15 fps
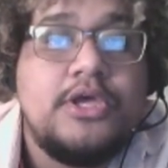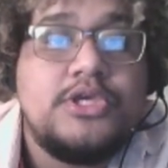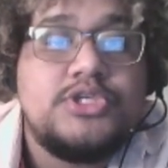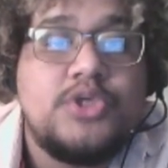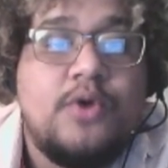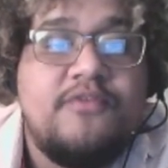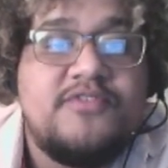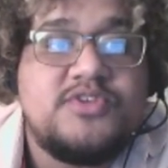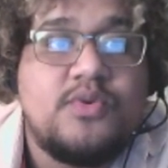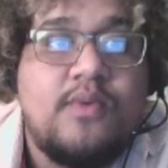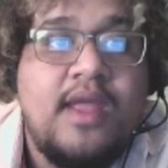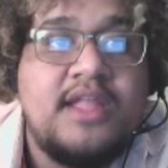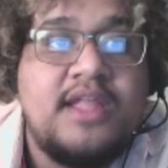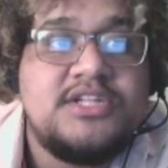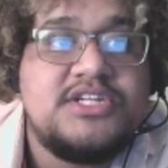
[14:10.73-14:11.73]
So if it's a
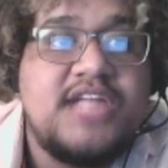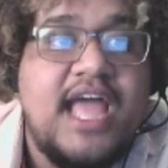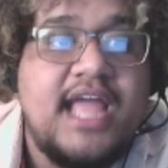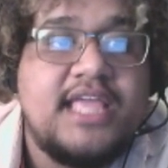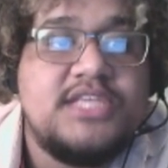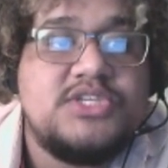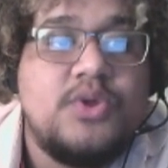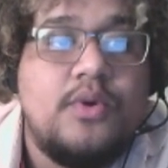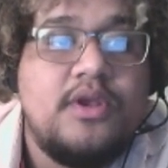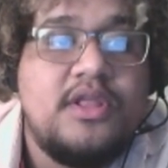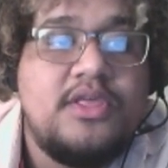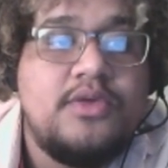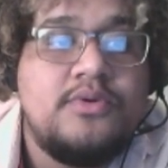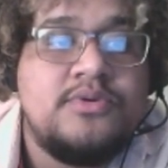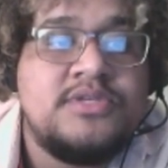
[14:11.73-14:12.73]
range attack, he's going to
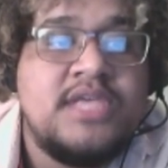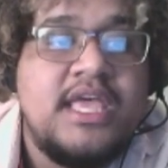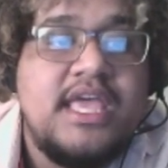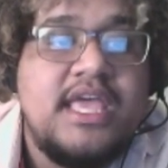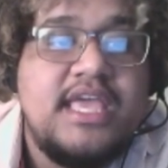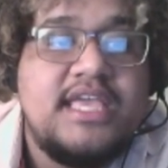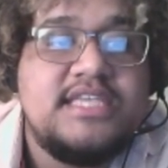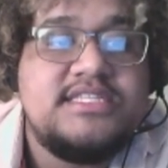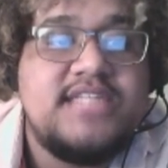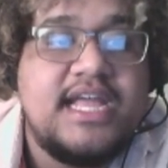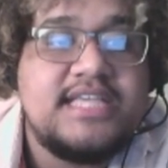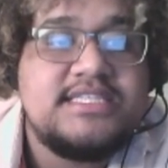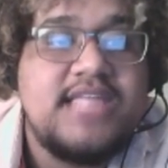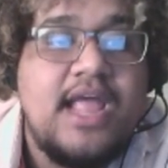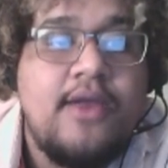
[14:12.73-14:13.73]
use his
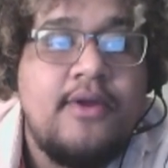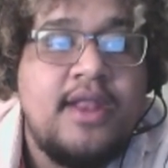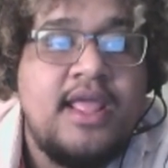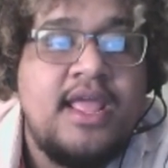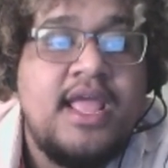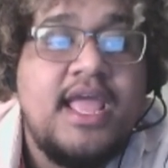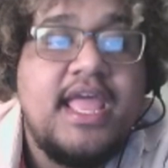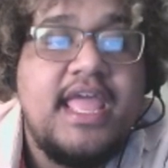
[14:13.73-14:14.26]
dexterity.